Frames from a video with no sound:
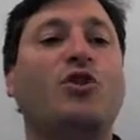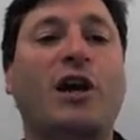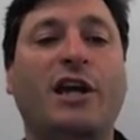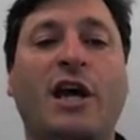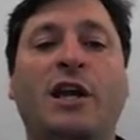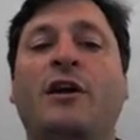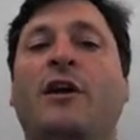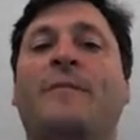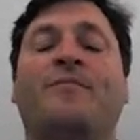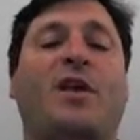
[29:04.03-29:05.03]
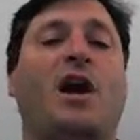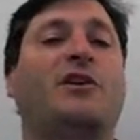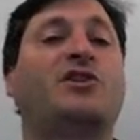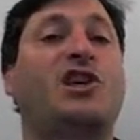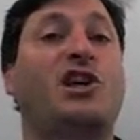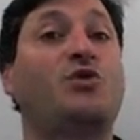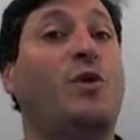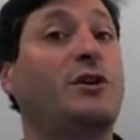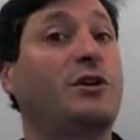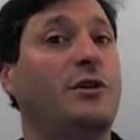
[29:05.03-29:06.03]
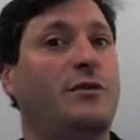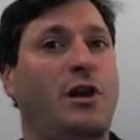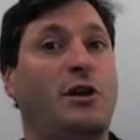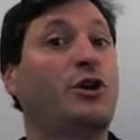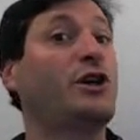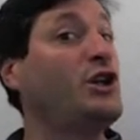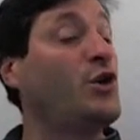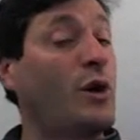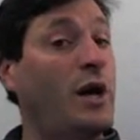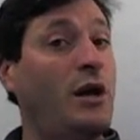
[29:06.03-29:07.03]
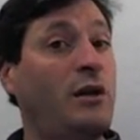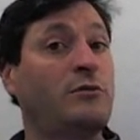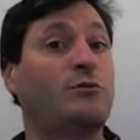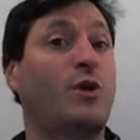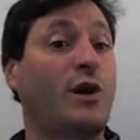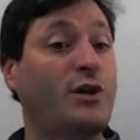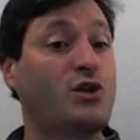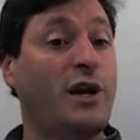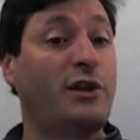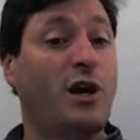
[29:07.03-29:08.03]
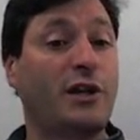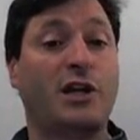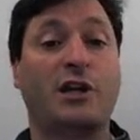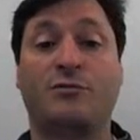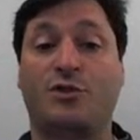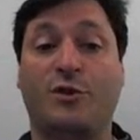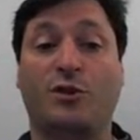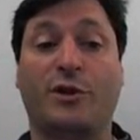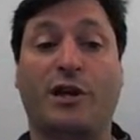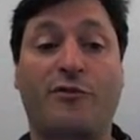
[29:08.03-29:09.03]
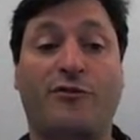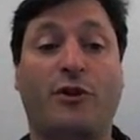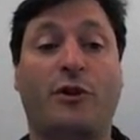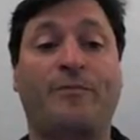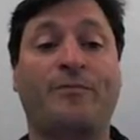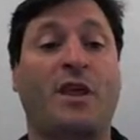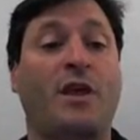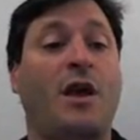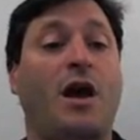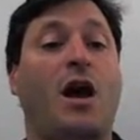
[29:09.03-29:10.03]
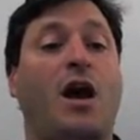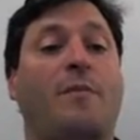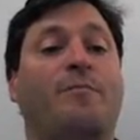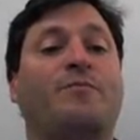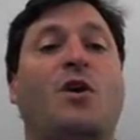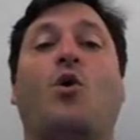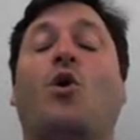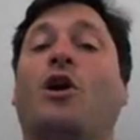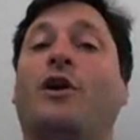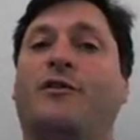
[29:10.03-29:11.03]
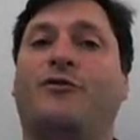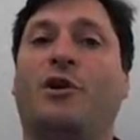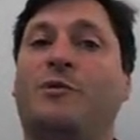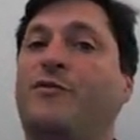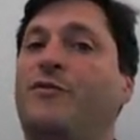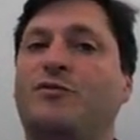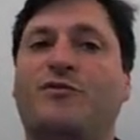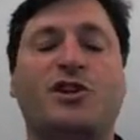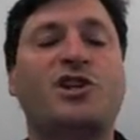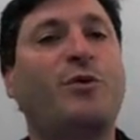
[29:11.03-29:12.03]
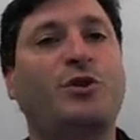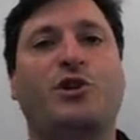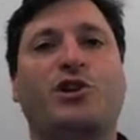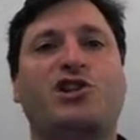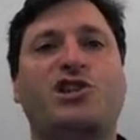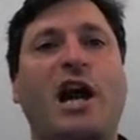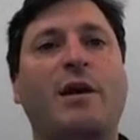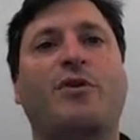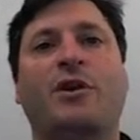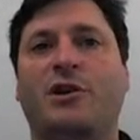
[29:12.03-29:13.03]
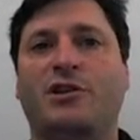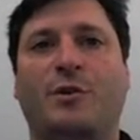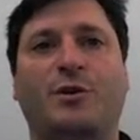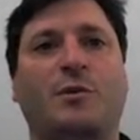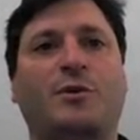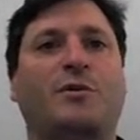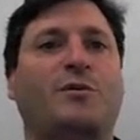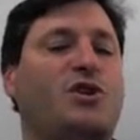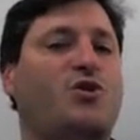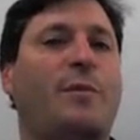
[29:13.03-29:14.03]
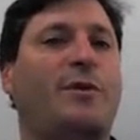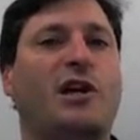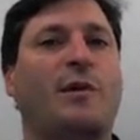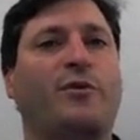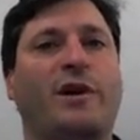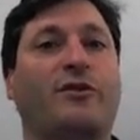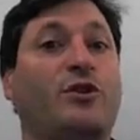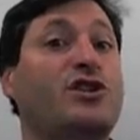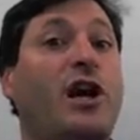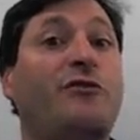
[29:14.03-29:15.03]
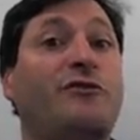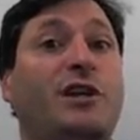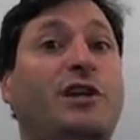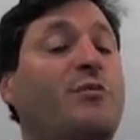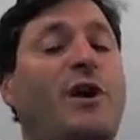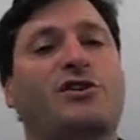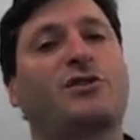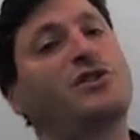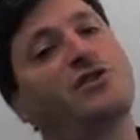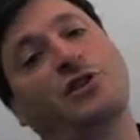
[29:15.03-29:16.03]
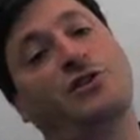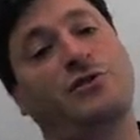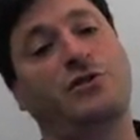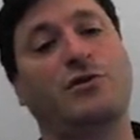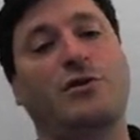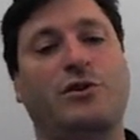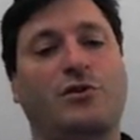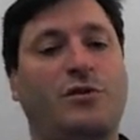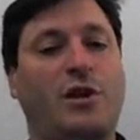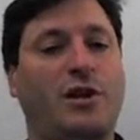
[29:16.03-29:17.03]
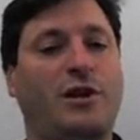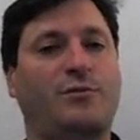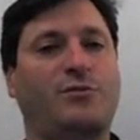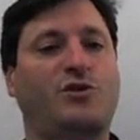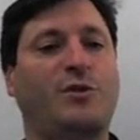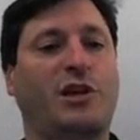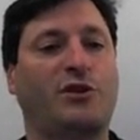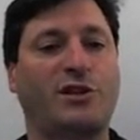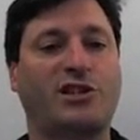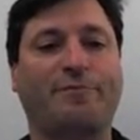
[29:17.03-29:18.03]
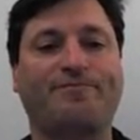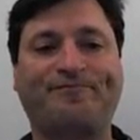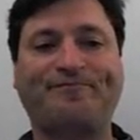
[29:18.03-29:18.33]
to log in. In this case, you want to look at the URL. Where are you trying to log in? Just be a little bit careful. Or if you want to be very simple, you could just type www.schwab.com or whatever yourself in the browser, and so then you should be getting the right site.